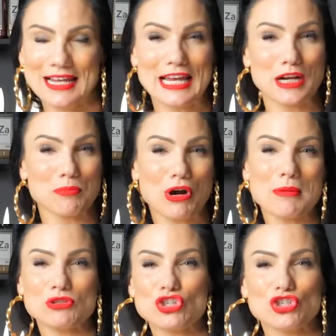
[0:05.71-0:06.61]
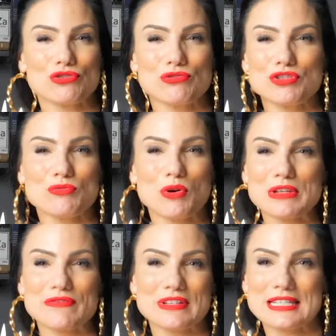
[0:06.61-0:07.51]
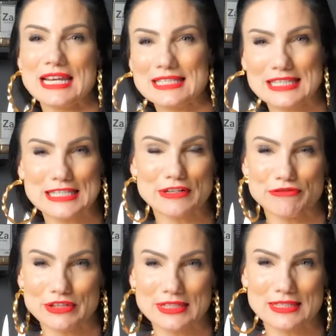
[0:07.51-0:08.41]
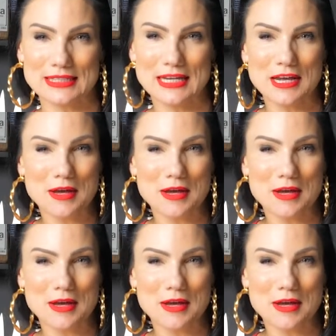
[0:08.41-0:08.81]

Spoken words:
And I promise you, you won't even taste the difference.